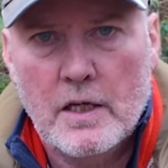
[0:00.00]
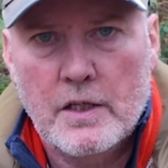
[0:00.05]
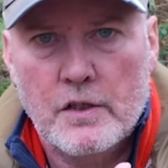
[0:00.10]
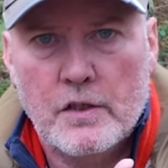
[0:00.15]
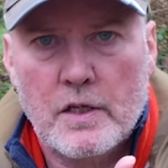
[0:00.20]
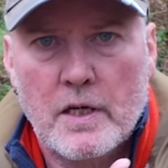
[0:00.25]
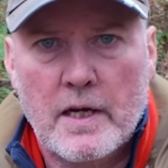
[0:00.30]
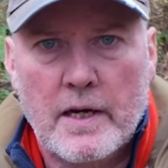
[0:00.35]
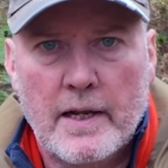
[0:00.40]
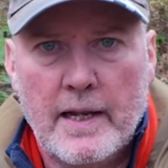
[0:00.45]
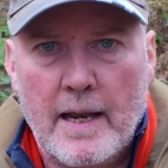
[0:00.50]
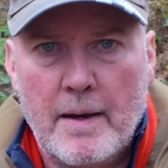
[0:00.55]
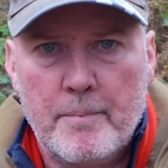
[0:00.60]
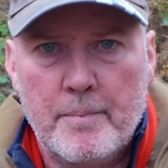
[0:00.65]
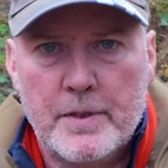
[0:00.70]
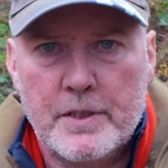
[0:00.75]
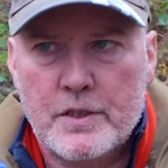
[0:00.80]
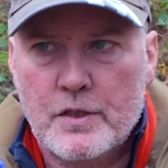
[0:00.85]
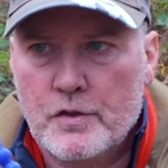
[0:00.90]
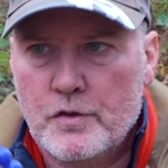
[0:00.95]
You can
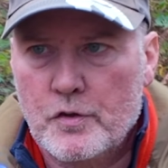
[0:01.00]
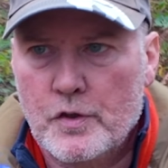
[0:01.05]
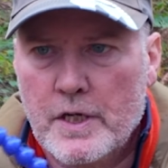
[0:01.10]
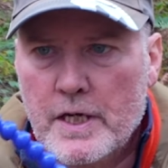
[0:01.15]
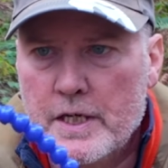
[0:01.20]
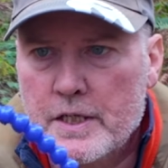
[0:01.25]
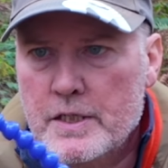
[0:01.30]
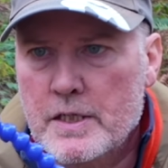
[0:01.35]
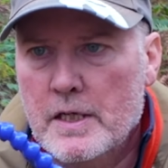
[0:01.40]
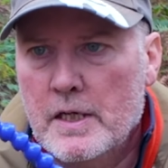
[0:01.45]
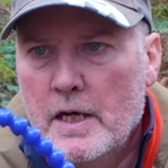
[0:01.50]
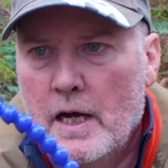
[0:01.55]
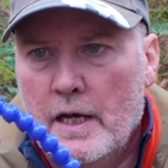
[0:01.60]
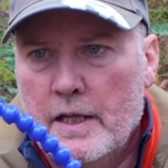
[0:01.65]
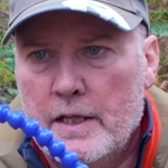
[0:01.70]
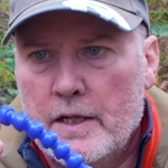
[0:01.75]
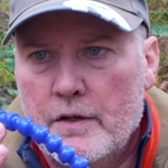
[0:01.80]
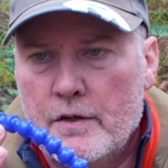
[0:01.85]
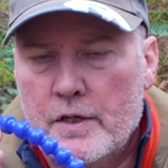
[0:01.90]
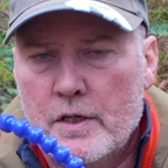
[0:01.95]
clamp it to trees,
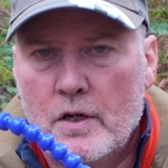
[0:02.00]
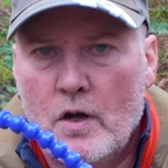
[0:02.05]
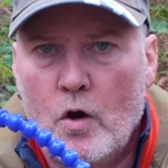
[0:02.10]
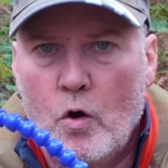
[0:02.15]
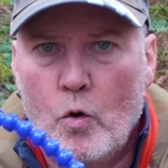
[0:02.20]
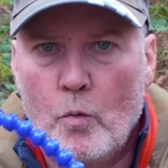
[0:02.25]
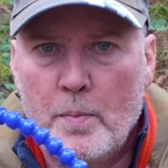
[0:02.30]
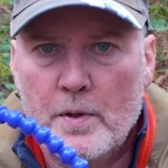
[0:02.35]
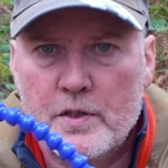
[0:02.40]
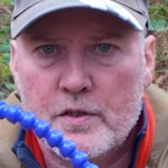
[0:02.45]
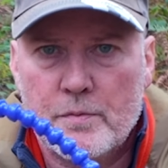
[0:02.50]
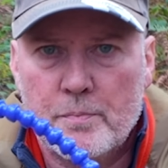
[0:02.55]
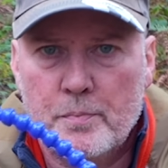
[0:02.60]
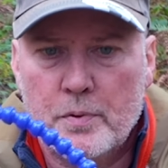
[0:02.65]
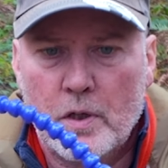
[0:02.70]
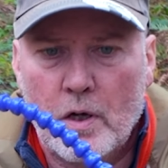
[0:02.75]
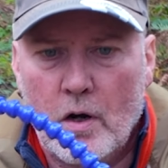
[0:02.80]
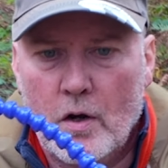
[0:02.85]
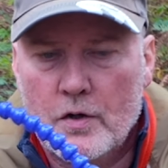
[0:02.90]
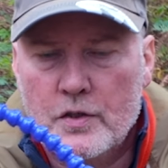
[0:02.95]
and then you can hold bits of
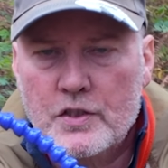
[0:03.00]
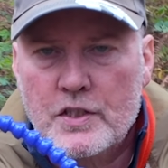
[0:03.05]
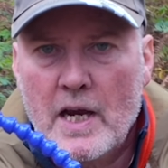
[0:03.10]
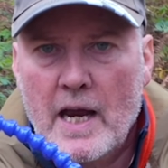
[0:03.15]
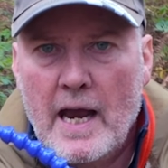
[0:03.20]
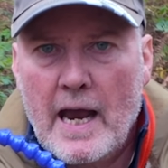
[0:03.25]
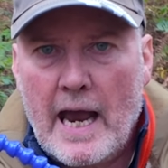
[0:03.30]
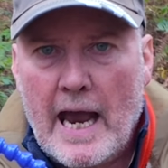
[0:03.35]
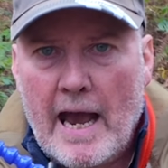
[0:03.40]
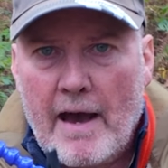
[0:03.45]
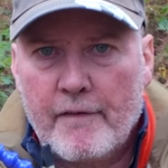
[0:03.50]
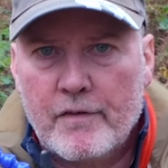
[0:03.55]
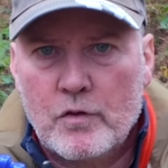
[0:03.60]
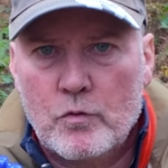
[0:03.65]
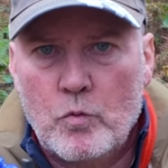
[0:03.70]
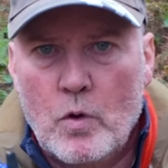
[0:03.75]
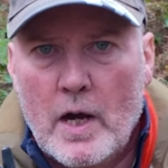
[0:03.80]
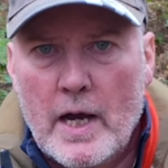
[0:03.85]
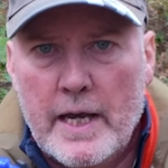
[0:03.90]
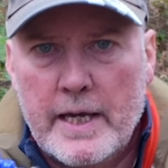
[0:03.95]
branch out of the
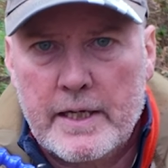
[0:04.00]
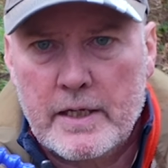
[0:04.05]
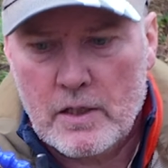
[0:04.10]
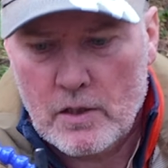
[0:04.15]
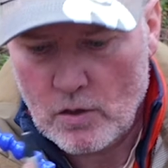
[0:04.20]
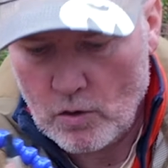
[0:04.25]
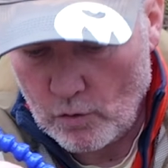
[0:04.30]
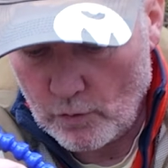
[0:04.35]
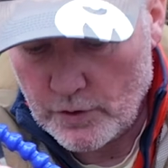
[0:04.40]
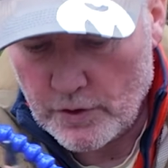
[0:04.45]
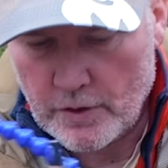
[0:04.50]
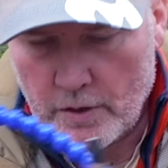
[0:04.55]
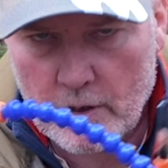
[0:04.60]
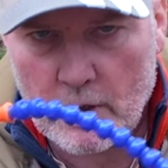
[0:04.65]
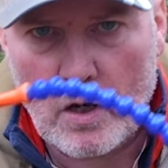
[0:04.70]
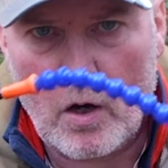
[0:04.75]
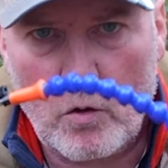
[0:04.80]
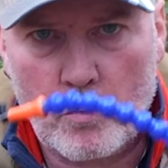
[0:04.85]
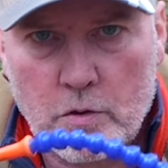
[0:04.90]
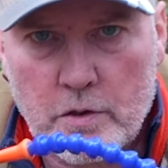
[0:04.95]
way, or you can
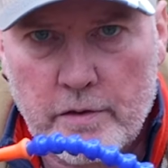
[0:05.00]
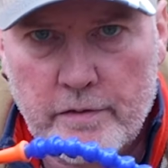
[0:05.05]
hold